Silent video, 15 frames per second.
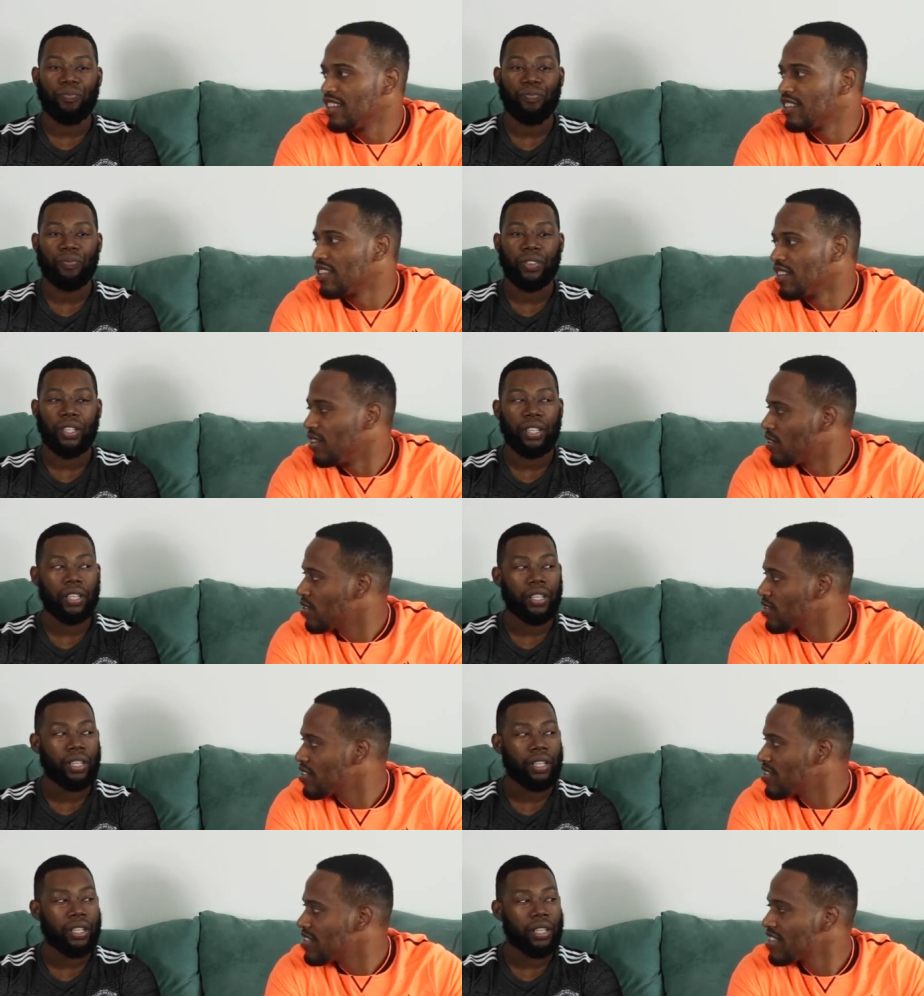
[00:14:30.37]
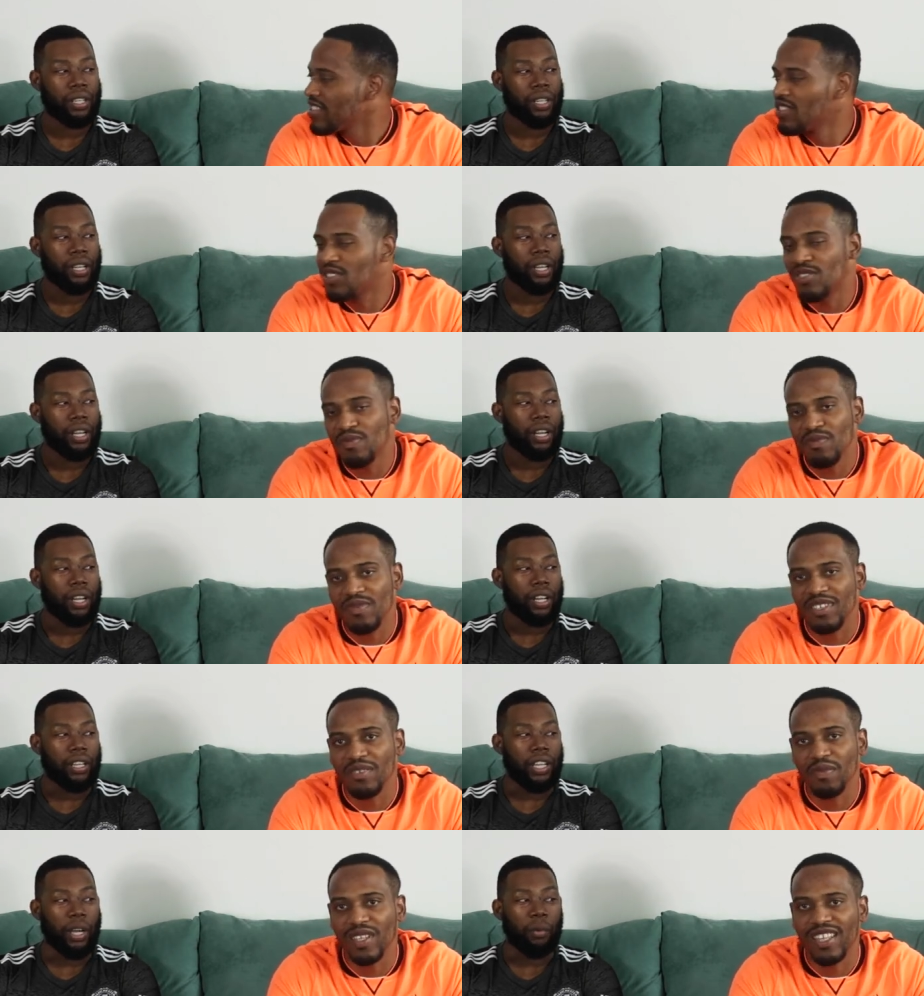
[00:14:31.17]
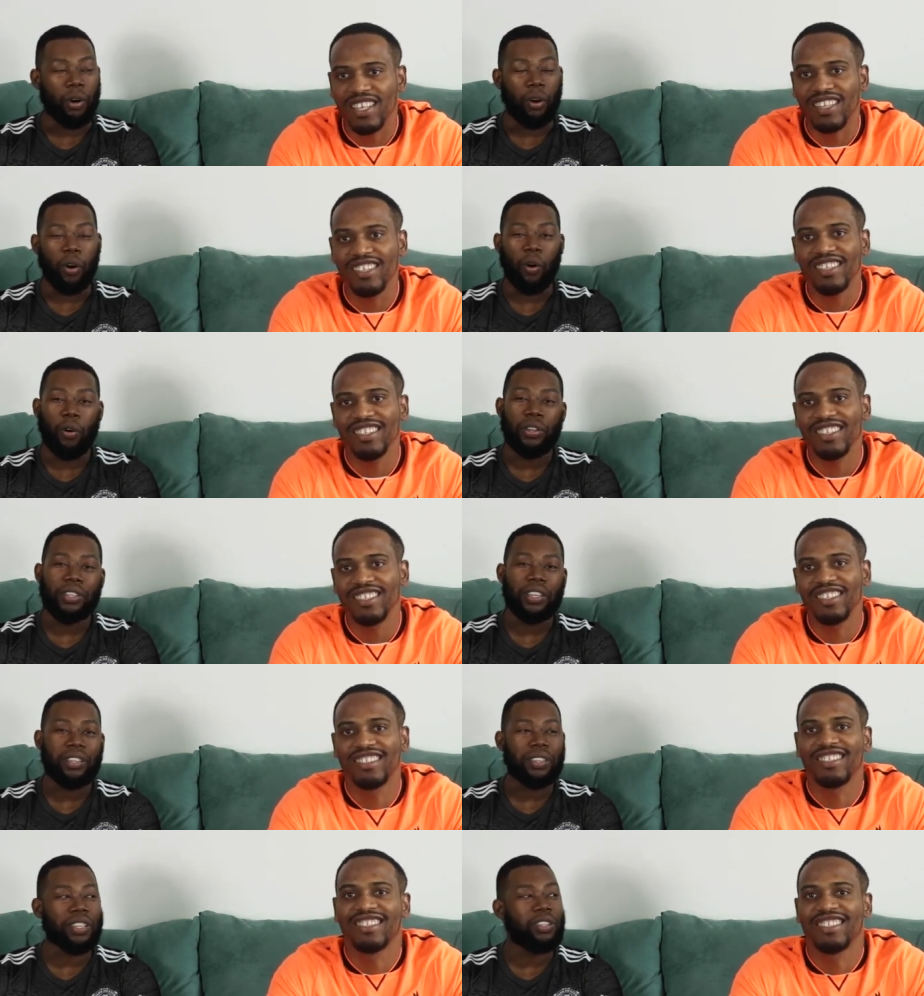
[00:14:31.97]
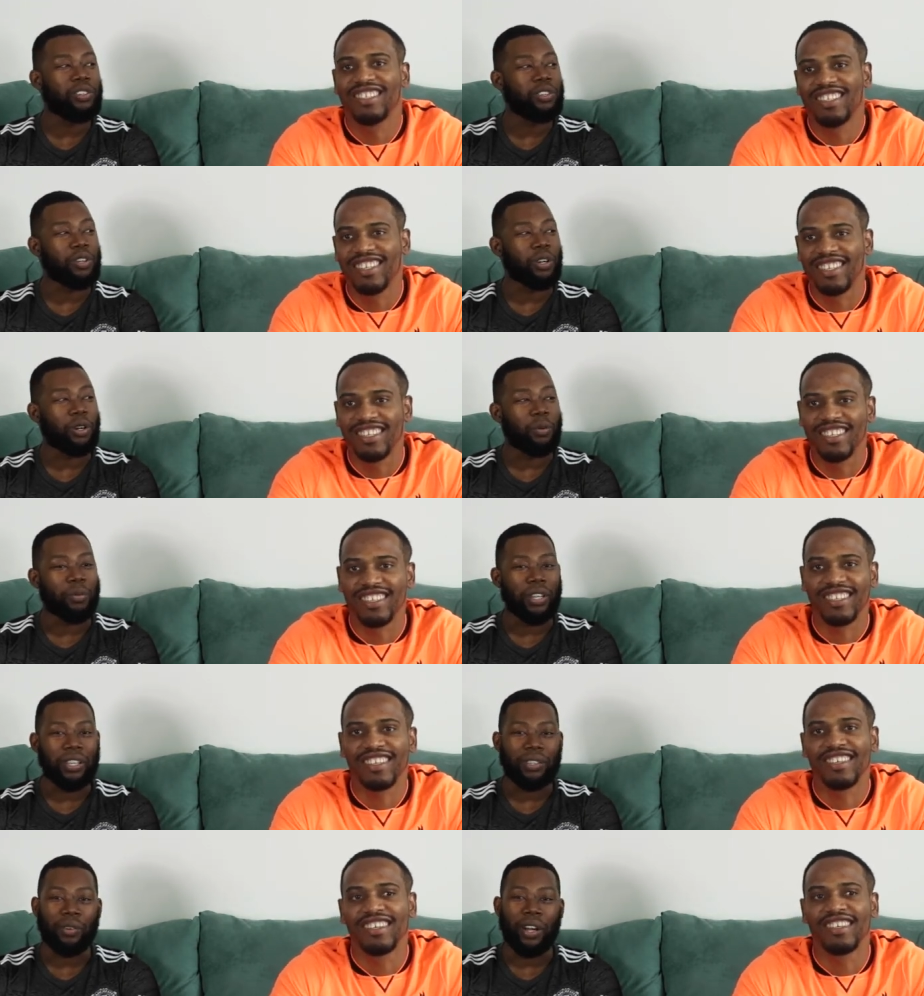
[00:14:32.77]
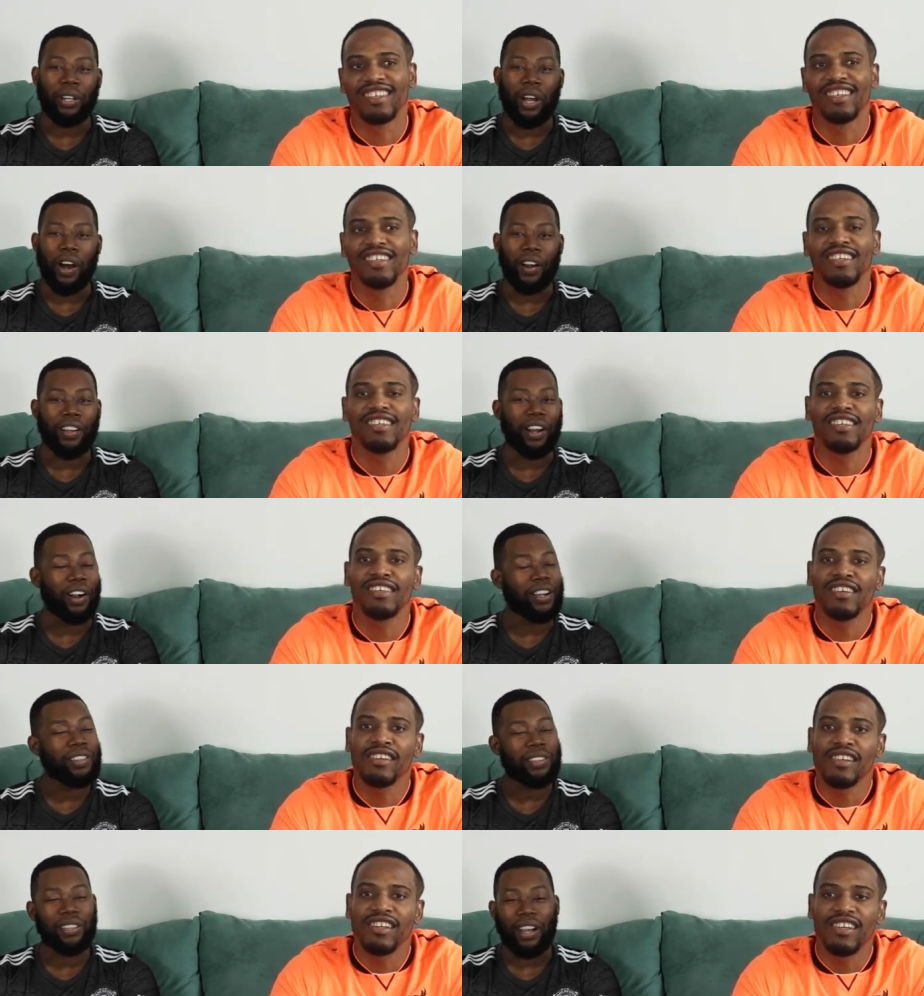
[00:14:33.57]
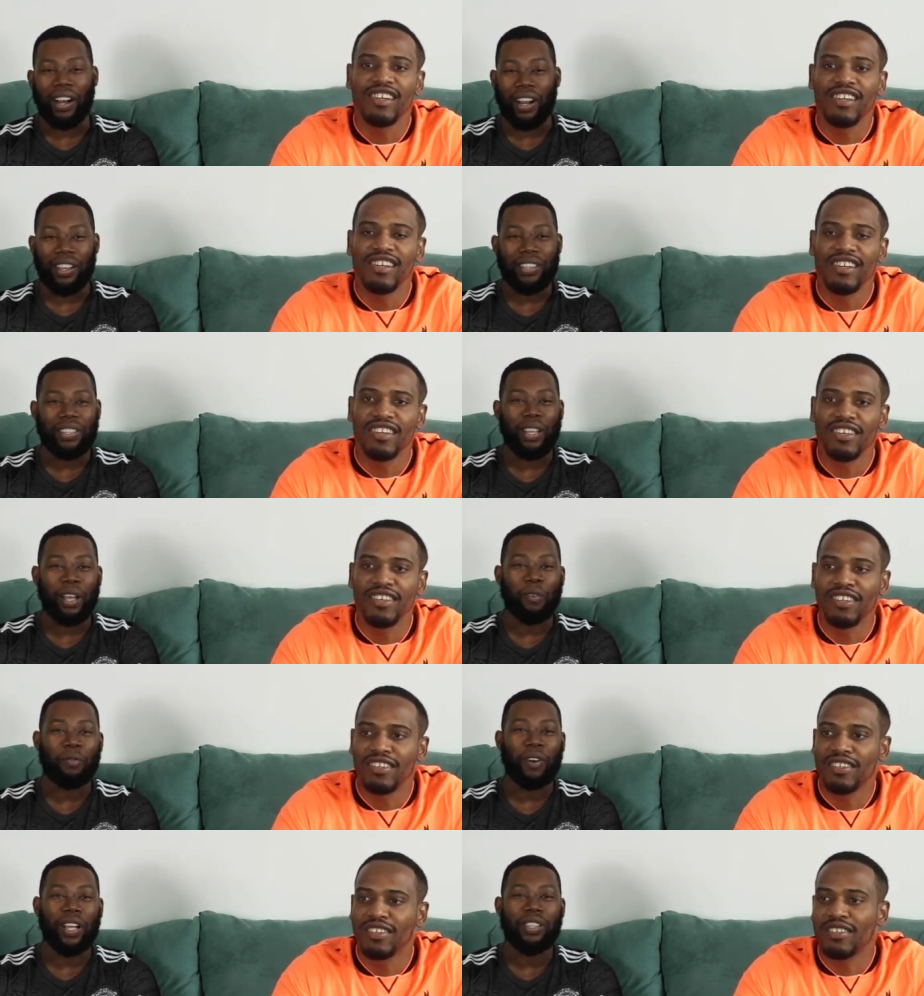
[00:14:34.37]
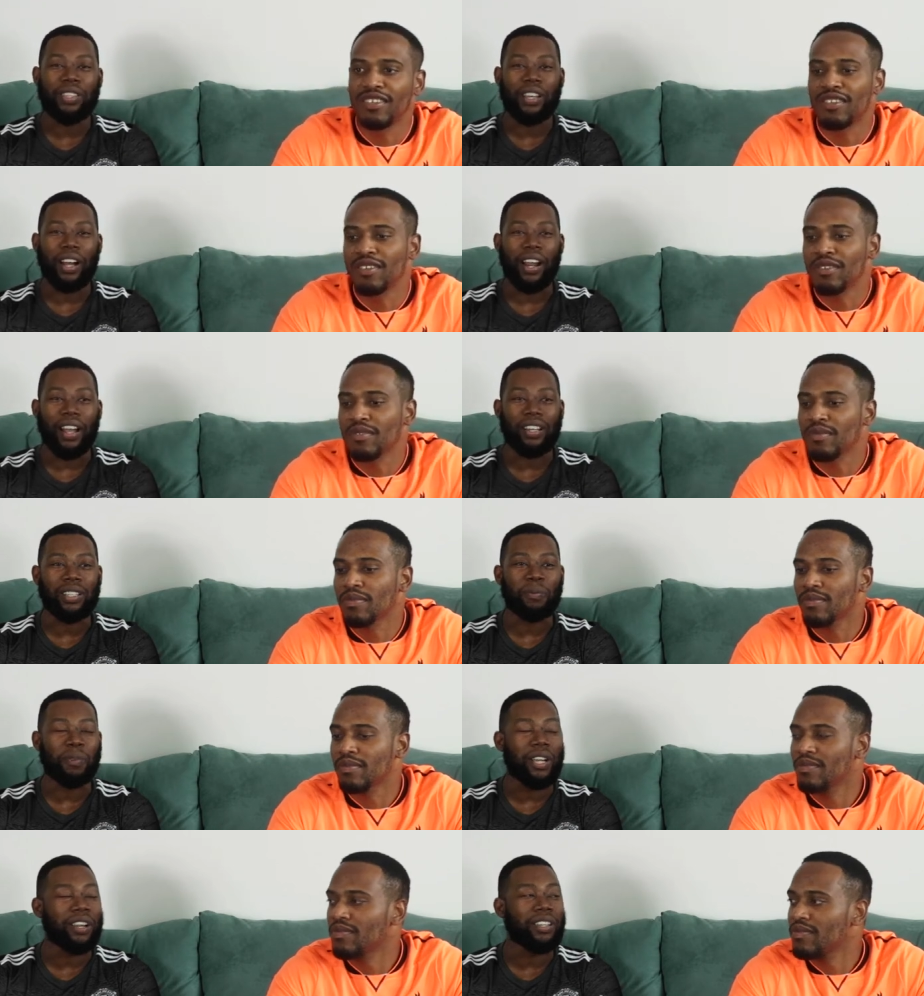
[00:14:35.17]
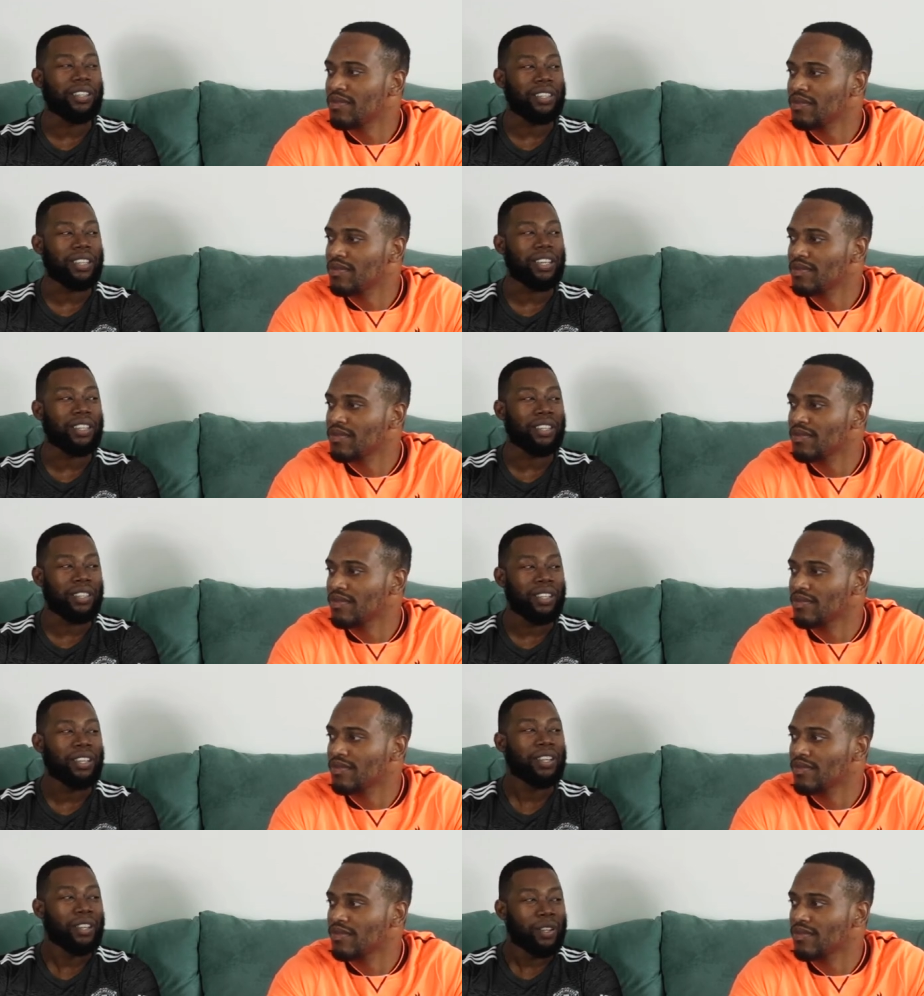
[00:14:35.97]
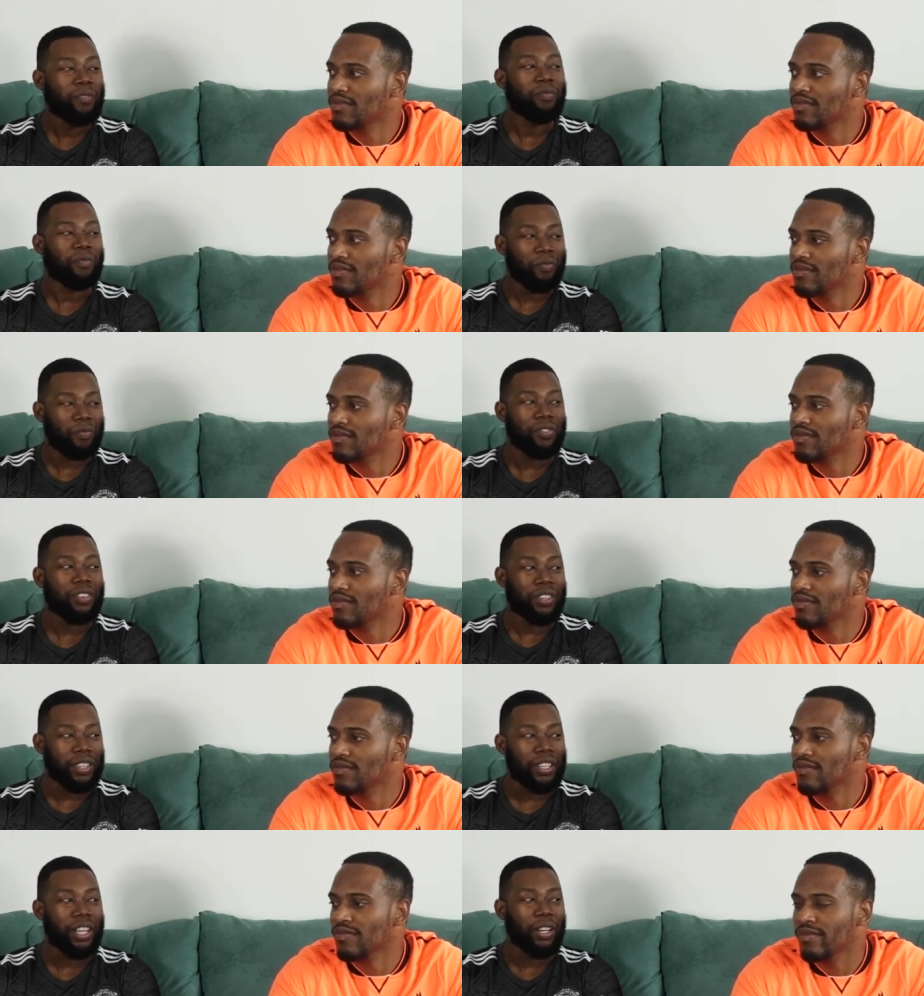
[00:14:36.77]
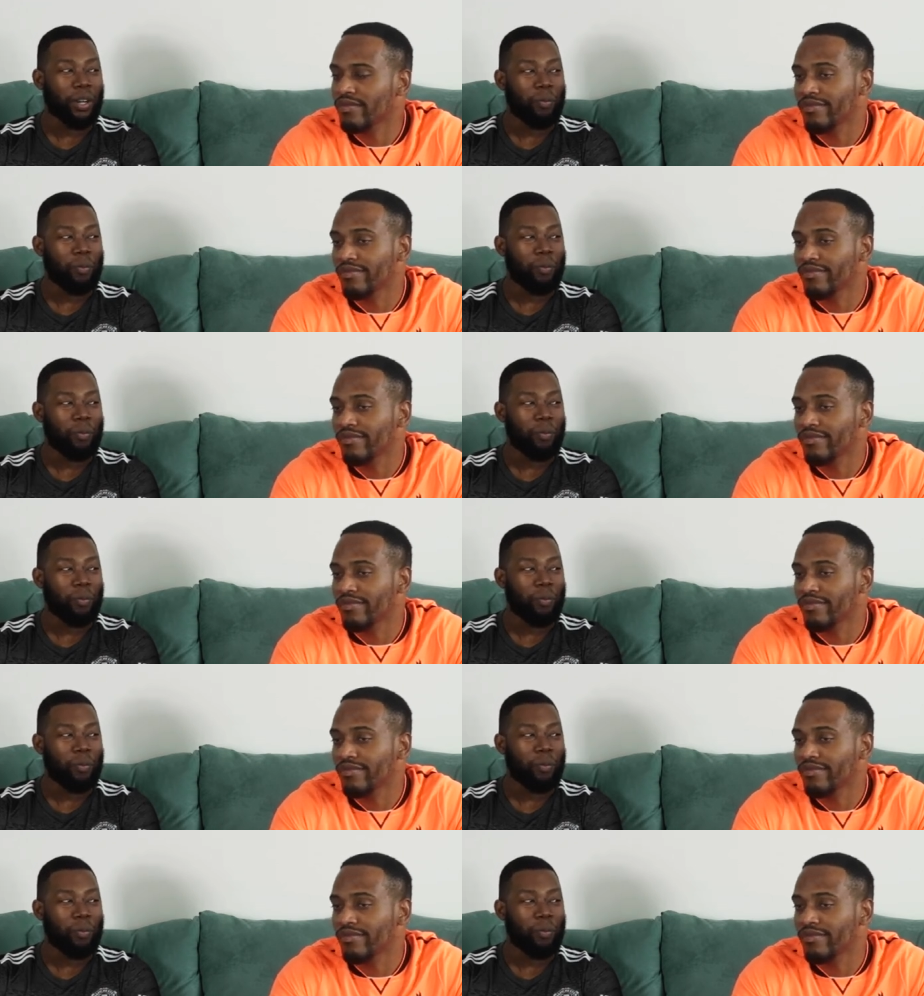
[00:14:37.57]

Speaker 1: The Ozil syndrome?
Speaker 2: Something yeah, bro. Like Ozil syndrome, this one. Arsenal fans are experiencing, you